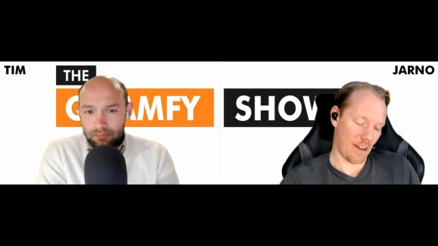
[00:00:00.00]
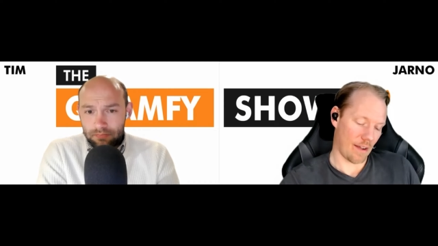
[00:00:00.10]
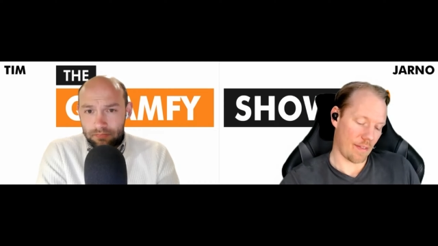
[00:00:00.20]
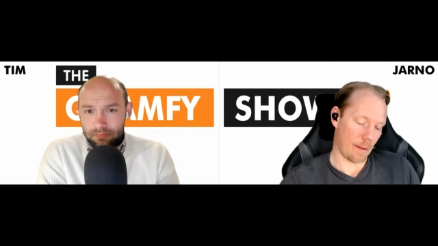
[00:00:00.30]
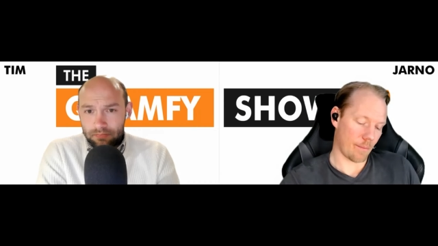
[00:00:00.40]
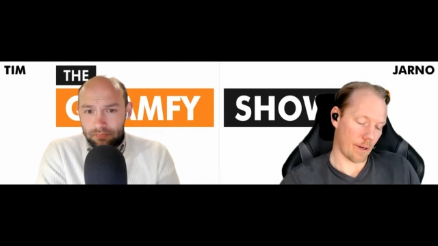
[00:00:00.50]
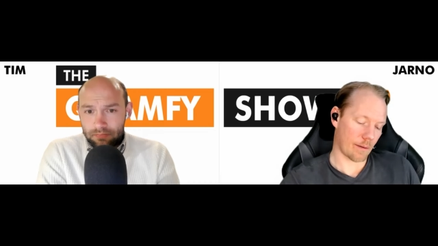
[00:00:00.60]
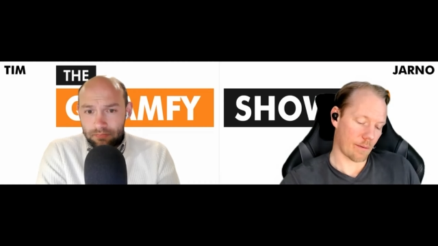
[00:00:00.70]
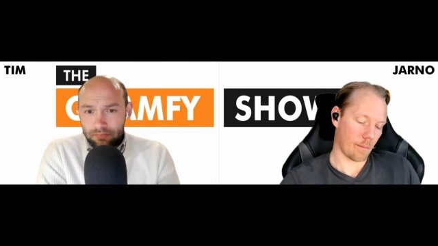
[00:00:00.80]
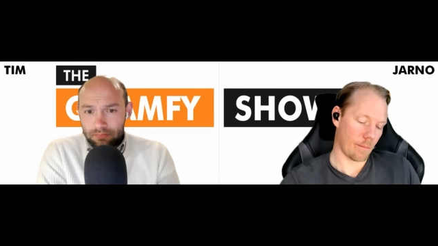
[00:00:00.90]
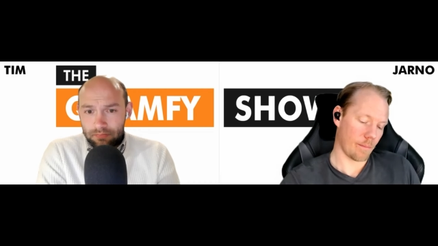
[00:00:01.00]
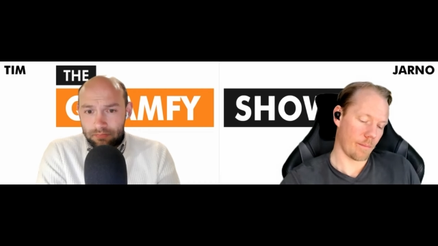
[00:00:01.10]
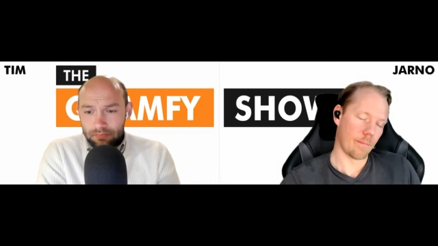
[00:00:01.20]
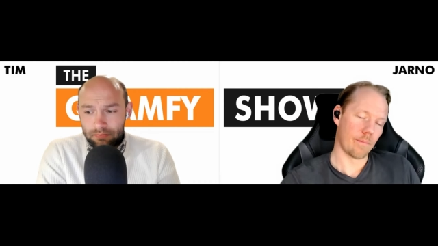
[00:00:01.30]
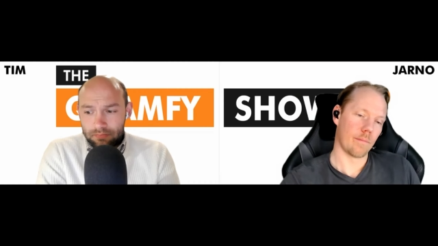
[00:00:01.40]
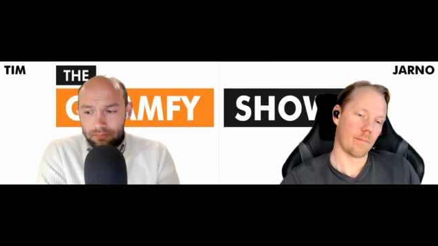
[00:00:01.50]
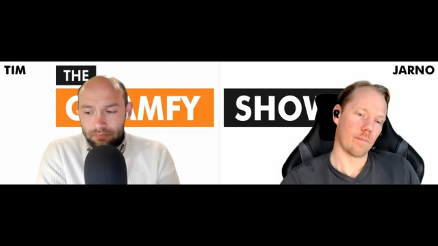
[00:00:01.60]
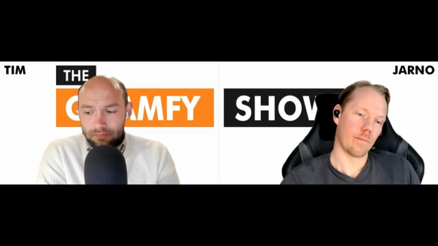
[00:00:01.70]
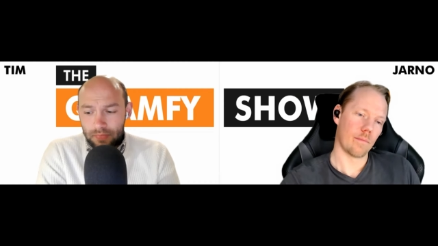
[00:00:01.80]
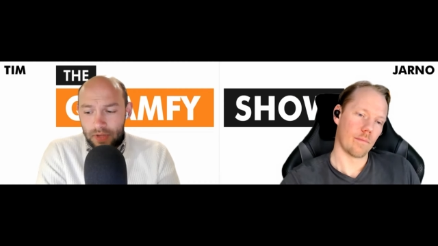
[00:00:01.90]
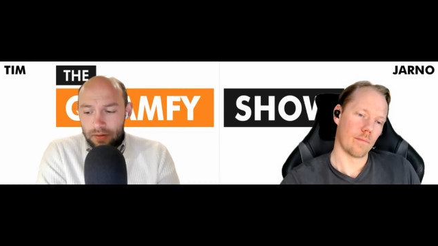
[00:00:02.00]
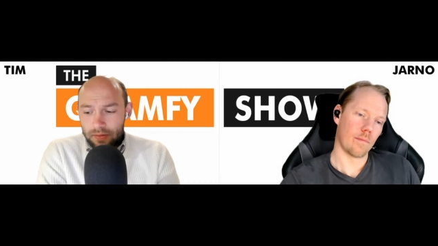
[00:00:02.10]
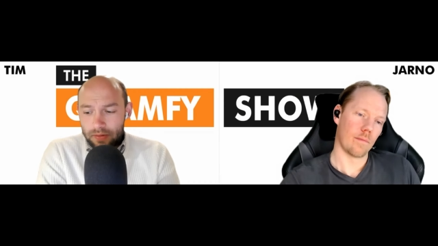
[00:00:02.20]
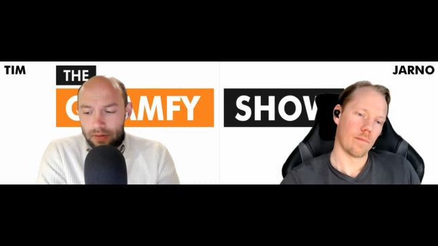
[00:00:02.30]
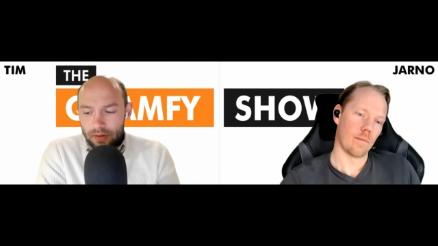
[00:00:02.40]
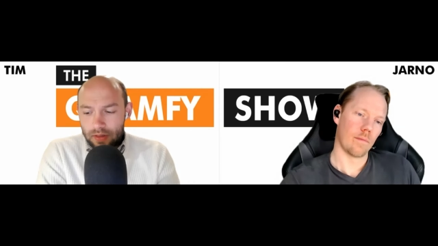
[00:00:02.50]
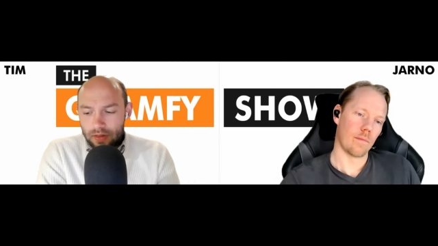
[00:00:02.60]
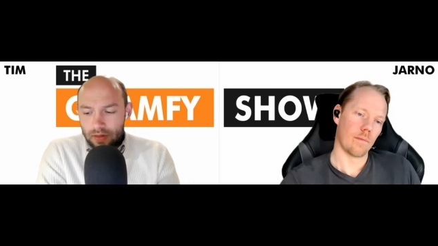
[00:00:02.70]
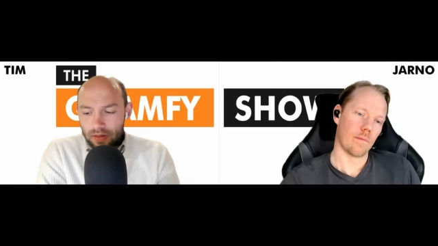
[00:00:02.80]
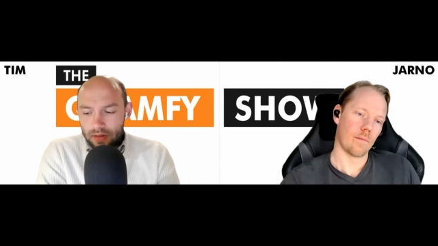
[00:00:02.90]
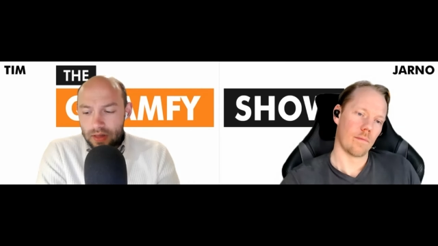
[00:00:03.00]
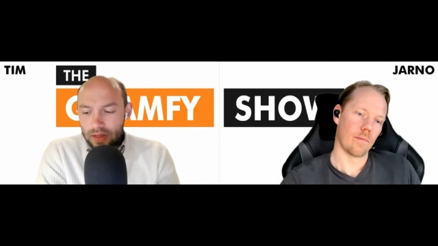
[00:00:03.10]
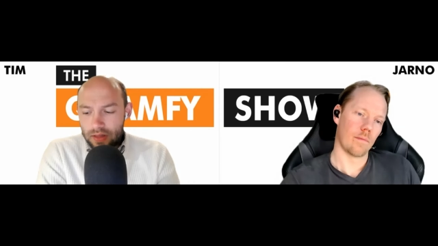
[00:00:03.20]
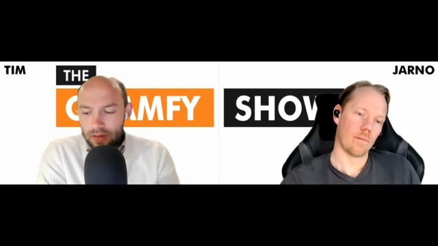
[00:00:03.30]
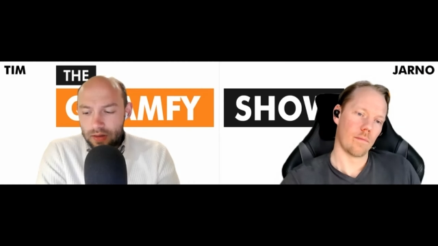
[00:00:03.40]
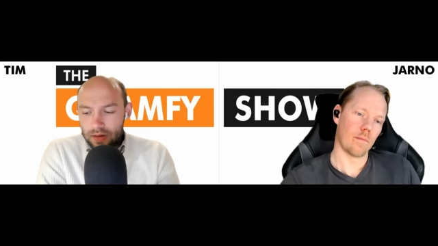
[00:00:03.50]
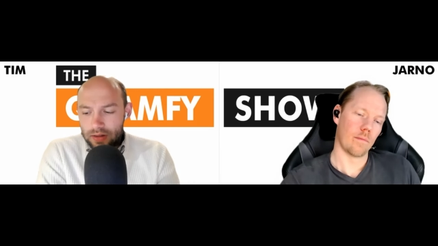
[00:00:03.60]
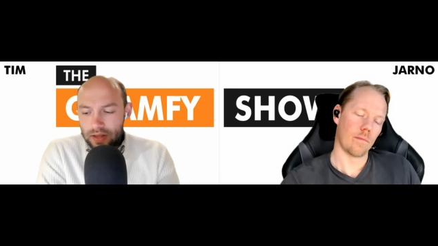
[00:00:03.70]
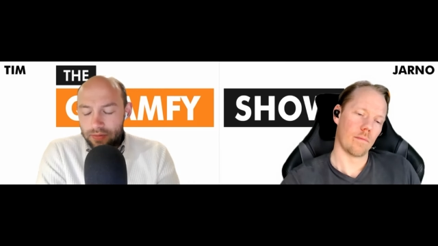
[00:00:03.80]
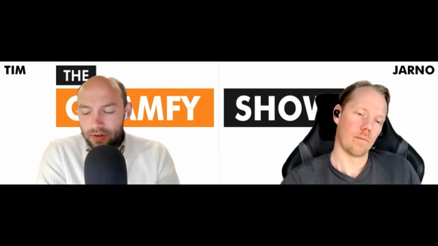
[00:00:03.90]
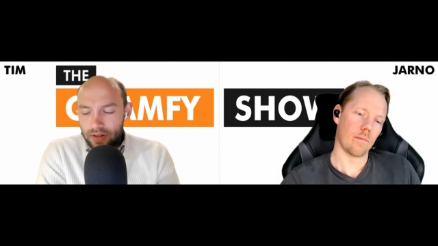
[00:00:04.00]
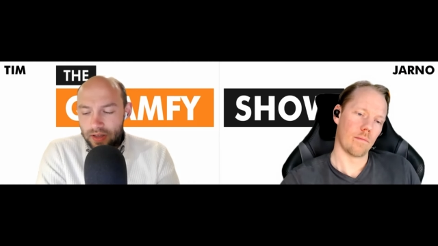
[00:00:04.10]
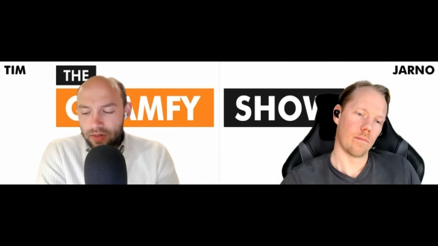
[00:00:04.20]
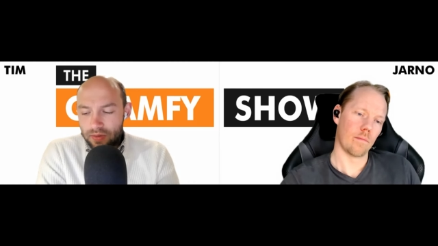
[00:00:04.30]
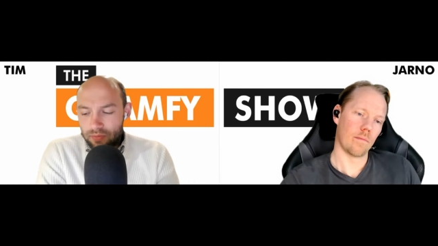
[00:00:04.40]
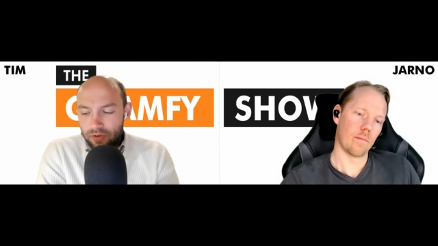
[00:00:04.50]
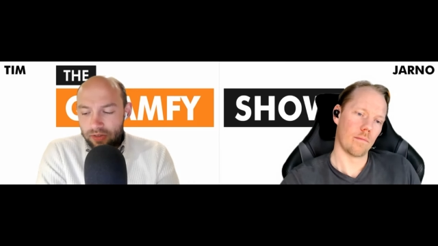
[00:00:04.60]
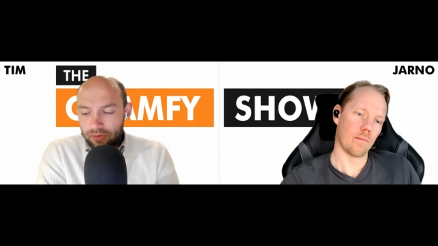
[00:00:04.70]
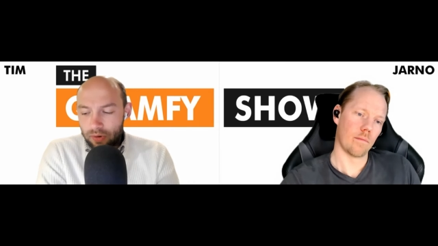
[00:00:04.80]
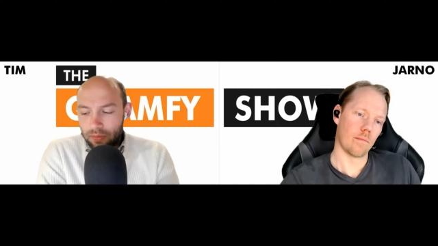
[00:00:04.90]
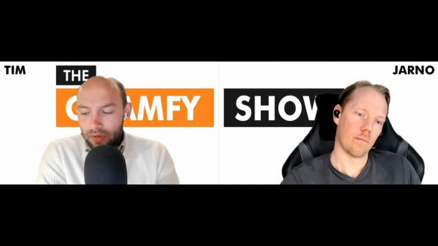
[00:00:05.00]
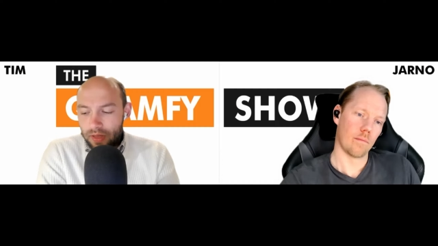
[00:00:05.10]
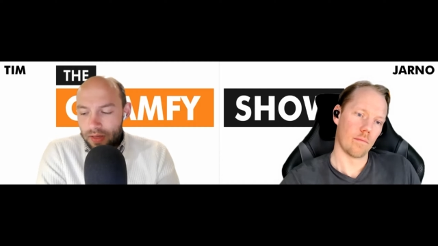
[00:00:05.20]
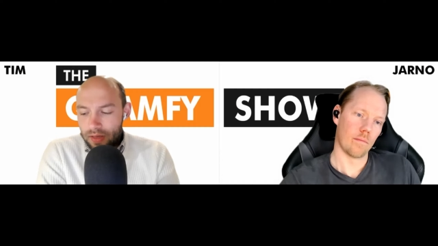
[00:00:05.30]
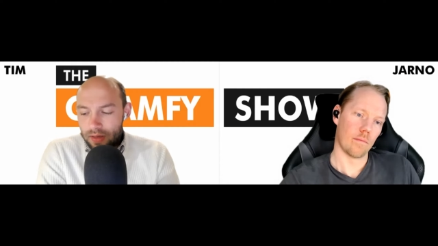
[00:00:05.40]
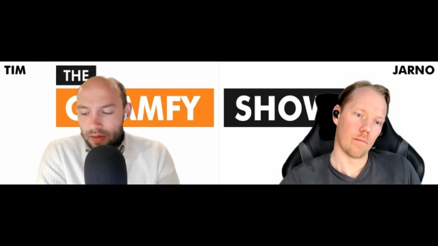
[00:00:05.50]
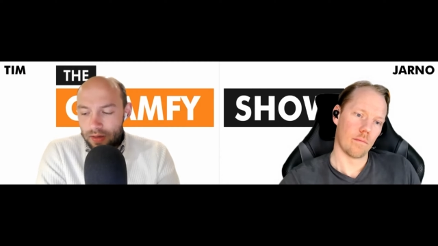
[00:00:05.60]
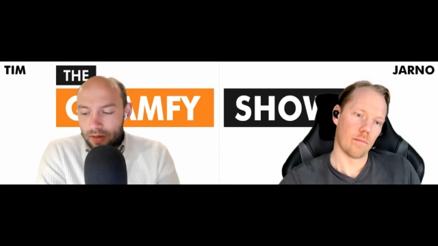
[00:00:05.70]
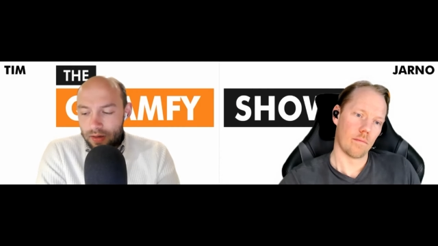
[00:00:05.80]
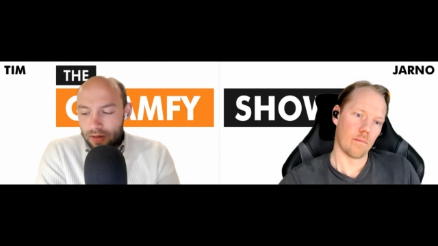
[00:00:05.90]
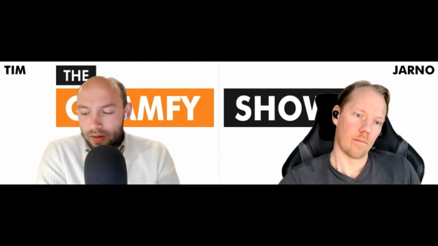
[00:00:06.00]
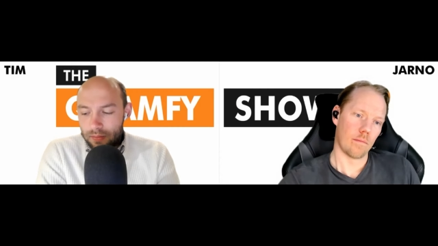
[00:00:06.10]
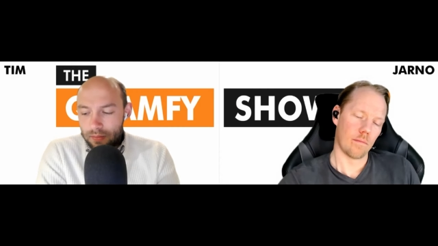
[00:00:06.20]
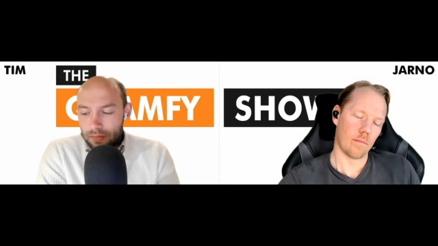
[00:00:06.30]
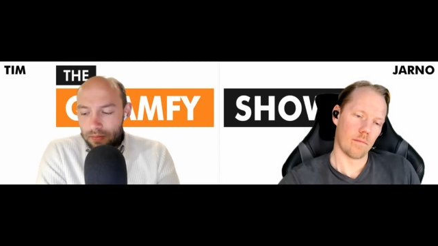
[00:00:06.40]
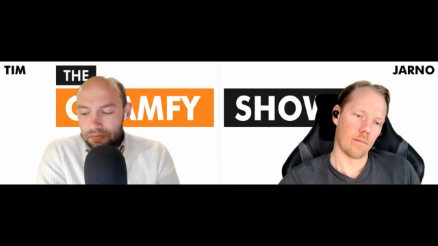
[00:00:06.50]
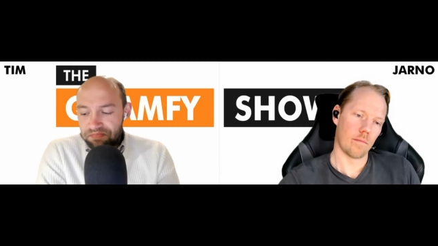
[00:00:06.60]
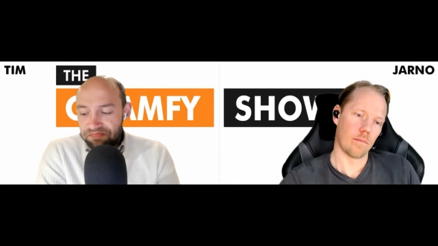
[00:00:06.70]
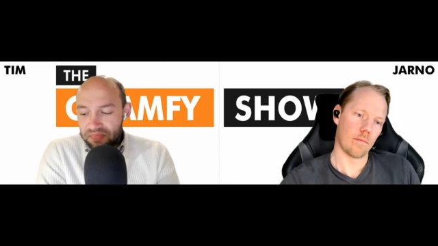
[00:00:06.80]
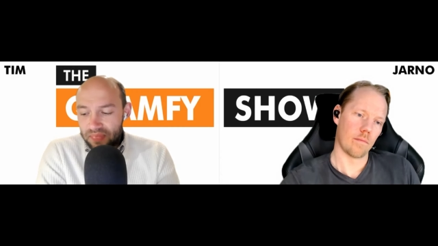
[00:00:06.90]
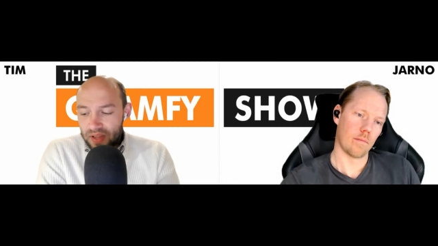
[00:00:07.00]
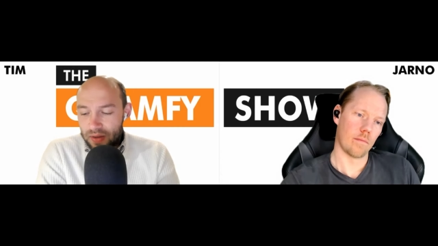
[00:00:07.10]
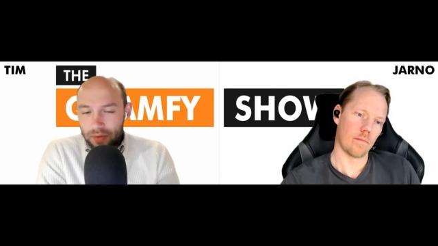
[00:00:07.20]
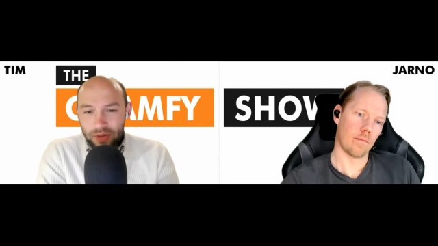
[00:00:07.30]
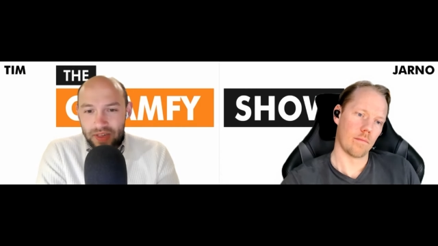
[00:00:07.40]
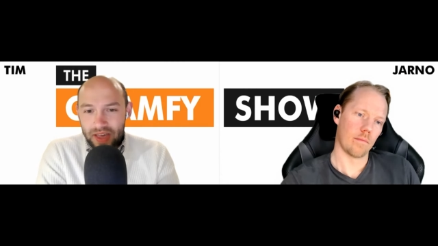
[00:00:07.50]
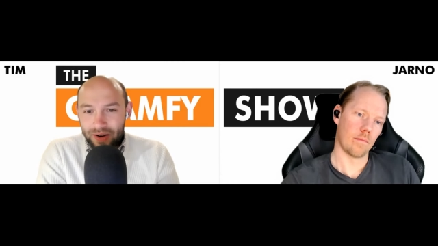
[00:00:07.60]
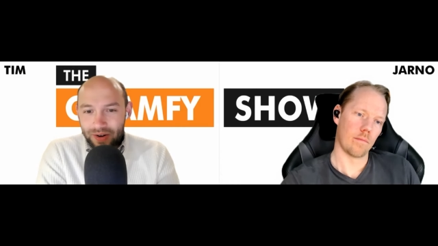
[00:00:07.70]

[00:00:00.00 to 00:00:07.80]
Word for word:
Speaker 1: to have that breadcrumb.
Speaker 2: Yeah, it's it, it definitely is a breadcrumb, um, and we'll see how